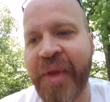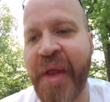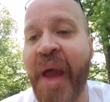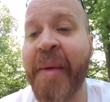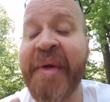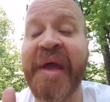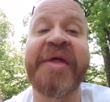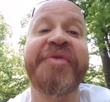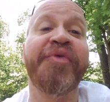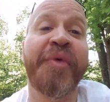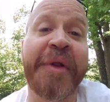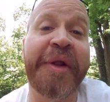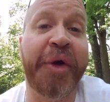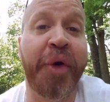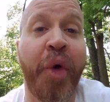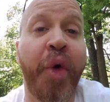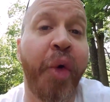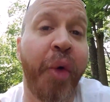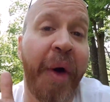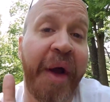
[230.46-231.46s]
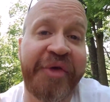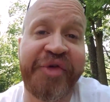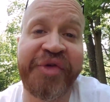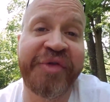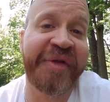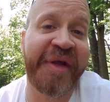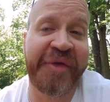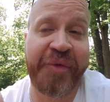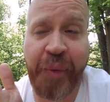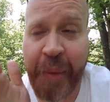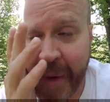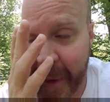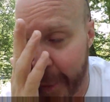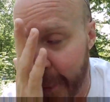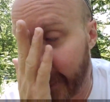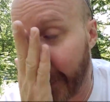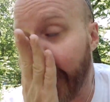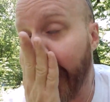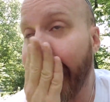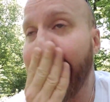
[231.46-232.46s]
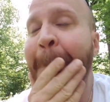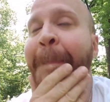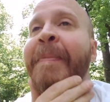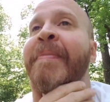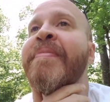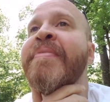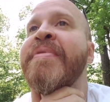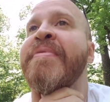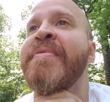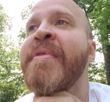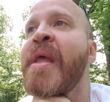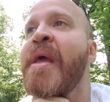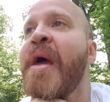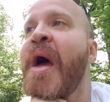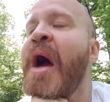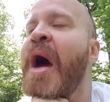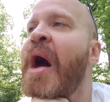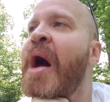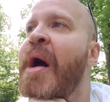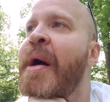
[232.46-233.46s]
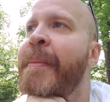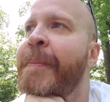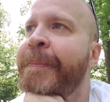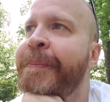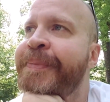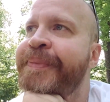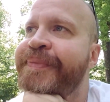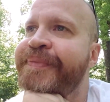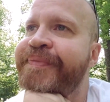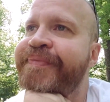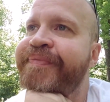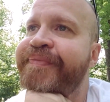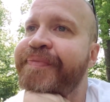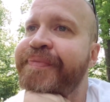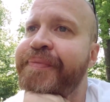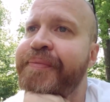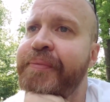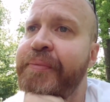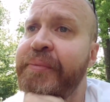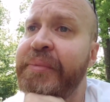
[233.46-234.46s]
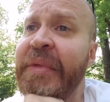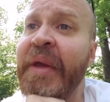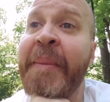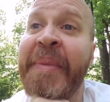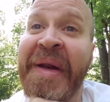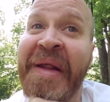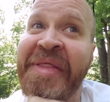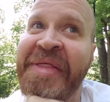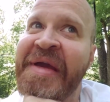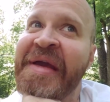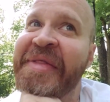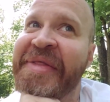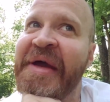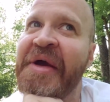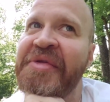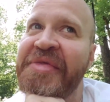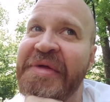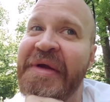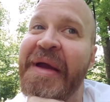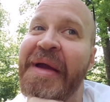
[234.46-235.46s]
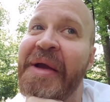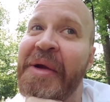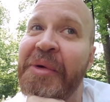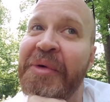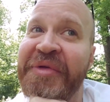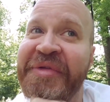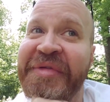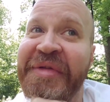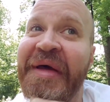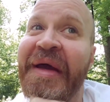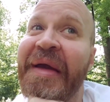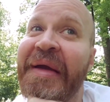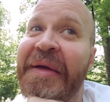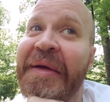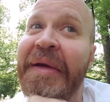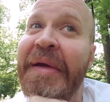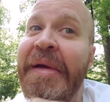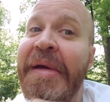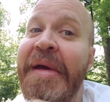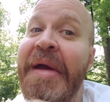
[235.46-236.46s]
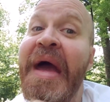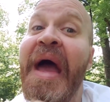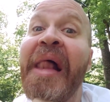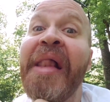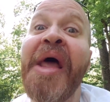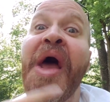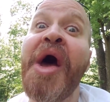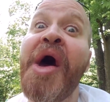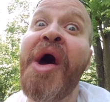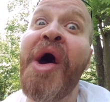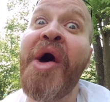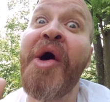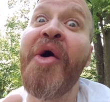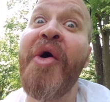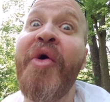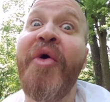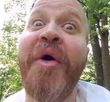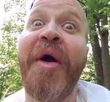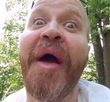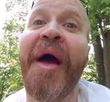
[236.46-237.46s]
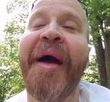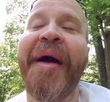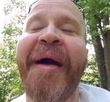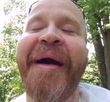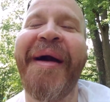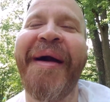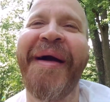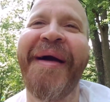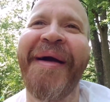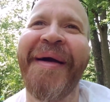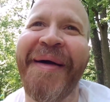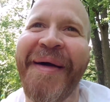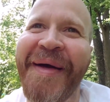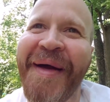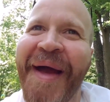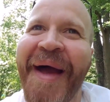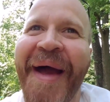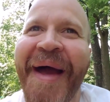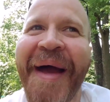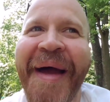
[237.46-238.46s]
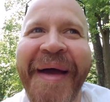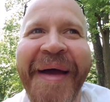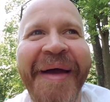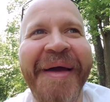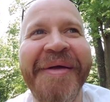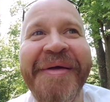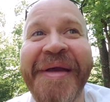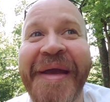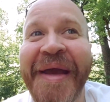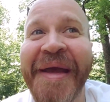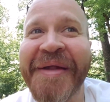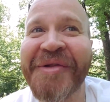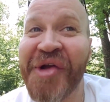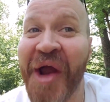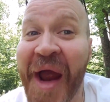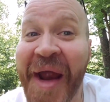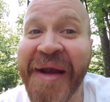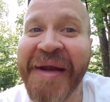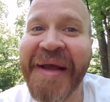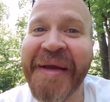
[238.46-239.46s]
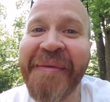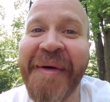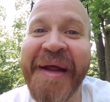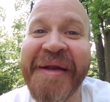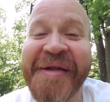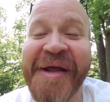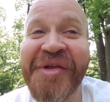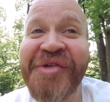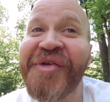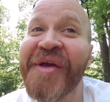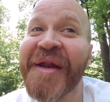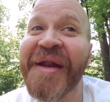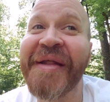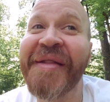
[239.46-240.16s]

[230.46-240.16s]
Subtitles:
I mean, it's really cool. I shouldn't say it's weird. But I think that there was like, hello, trying to get my attention,